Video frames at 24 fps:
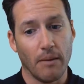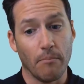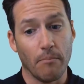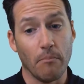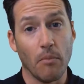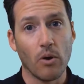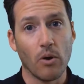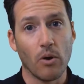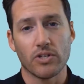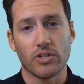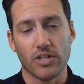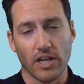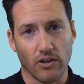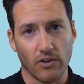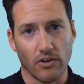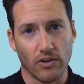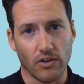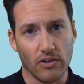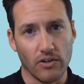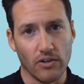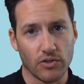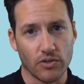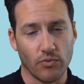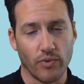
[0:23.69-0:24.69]
motorcycle
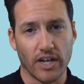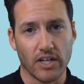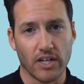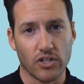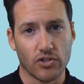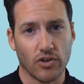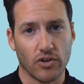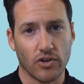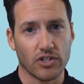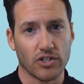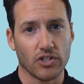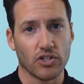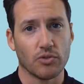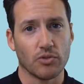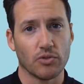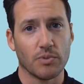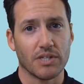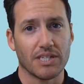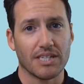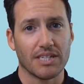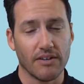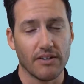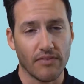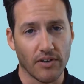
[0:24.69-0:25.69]
collision reconstruction
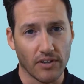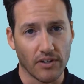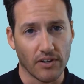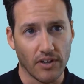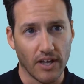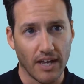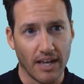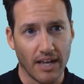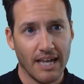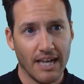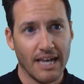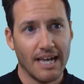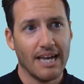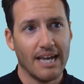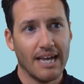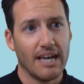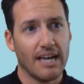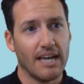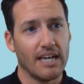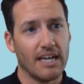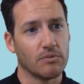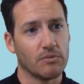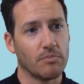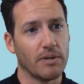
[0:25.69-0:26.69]
specifically,
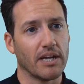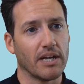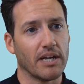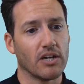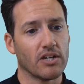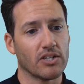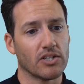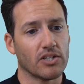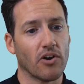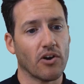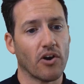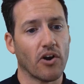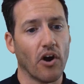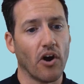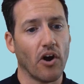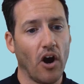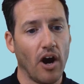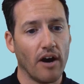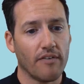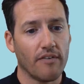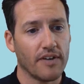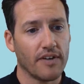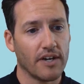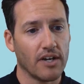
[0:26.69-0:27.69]
is because there are
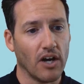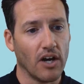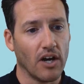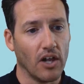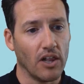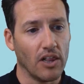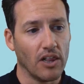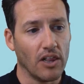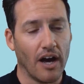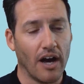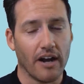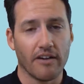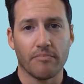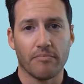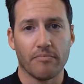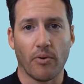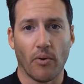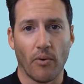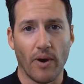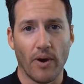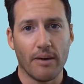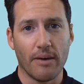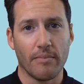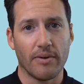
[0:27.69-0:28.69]
often a lot of
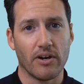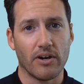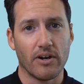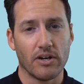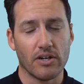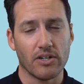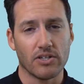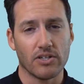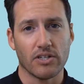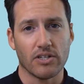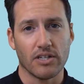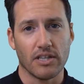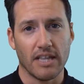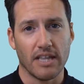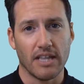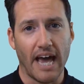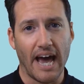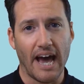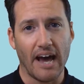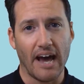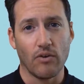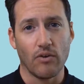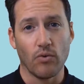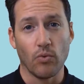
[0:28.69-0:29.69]
parameters
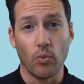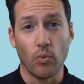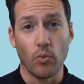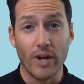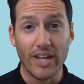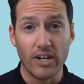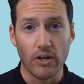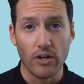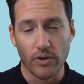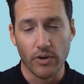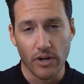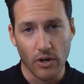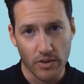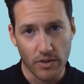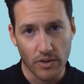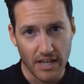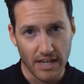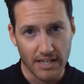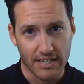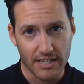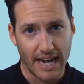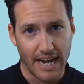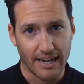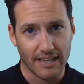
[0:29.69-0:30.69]
that we don't know the
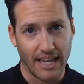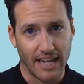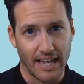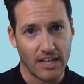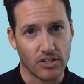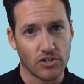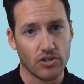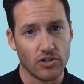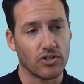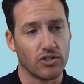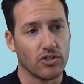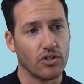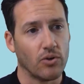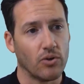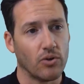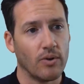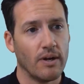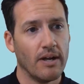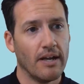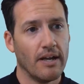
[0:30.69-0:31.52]
exact answer to.